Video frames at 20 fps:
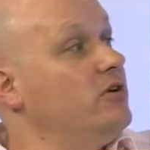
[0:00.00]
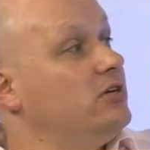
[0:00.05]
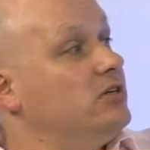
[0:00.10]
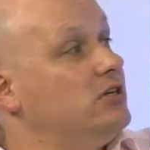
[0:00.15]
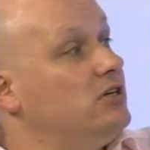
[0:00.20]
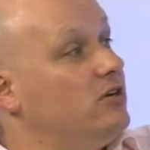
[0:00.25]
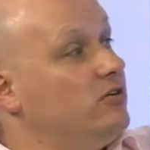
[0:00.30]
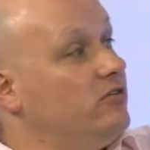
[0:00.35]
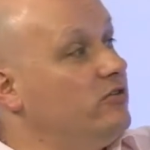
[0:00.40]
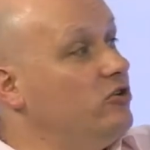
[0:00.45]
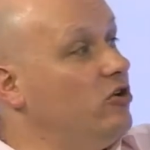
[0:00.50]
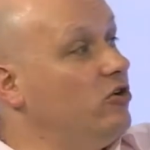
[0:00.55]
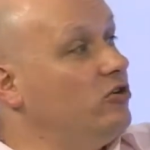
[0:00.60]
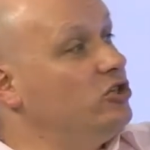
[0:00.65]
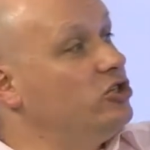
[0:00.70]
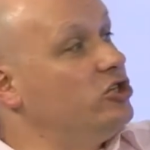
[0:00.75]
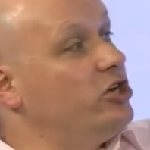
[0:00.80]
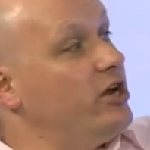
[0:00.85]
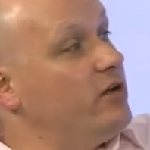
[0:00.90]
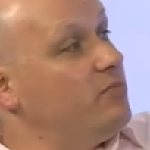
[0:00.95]
A lot of
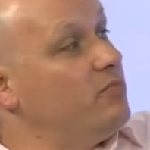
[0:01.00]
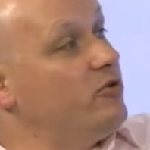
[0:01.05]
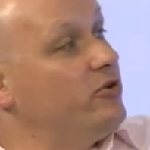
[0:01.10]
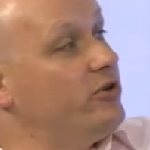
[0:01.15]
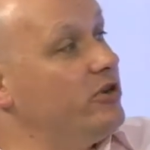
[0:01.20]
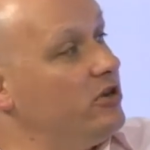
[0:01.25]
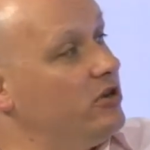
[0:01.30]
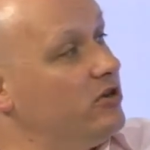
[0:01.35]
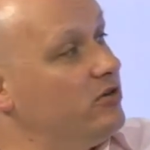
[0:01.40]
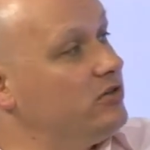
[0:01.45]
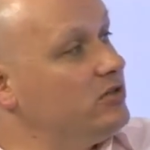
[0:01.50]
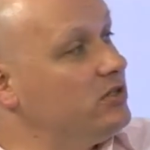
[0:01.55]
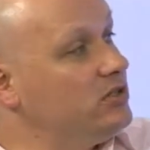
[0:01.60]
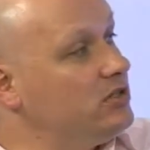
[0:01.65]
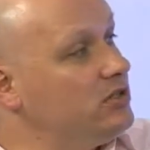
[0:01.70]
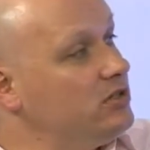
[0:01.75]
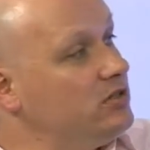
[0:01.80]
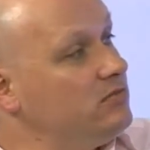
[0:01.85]
non-SharePoint users.